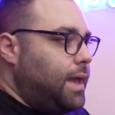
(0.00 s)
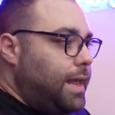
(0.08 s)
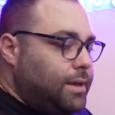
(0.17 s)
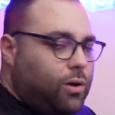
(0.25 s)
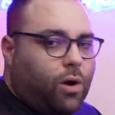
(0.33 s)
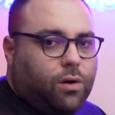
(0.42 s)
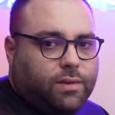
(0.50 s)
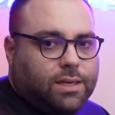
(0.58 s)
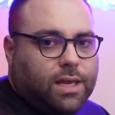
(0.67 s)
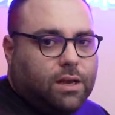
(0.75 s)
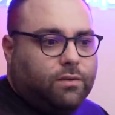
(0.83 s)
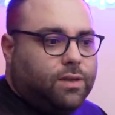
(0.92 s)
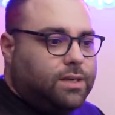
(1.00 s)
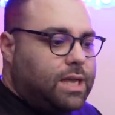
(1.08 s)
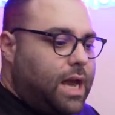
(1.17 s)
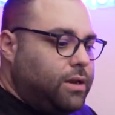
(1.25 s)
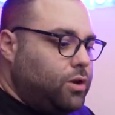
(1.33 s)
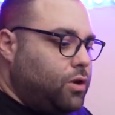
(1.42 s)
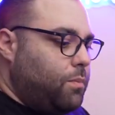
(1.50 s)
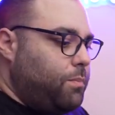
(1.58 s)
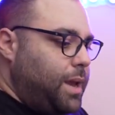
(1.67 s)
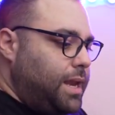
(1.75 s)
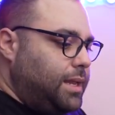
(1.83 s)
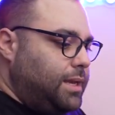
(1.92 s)
And all of these kind of things. Are you
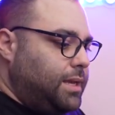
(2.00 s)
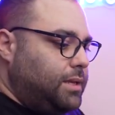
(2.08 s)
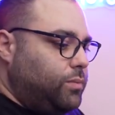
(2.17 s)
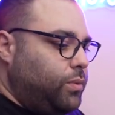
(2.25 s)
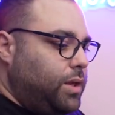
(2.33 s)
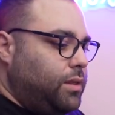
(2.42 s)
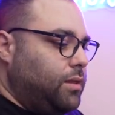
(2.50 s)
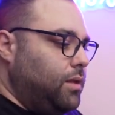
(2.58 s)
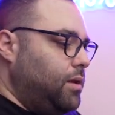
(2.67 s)
comparing it with,